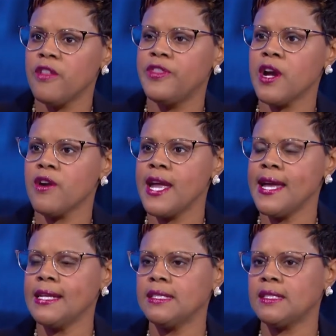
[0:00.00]
There
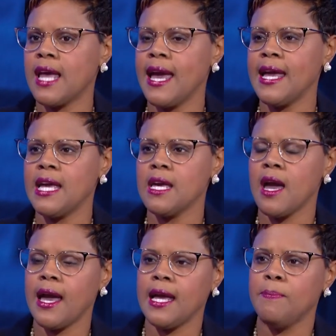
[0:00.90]
is
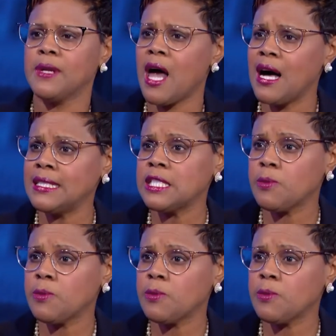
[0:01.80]
a blind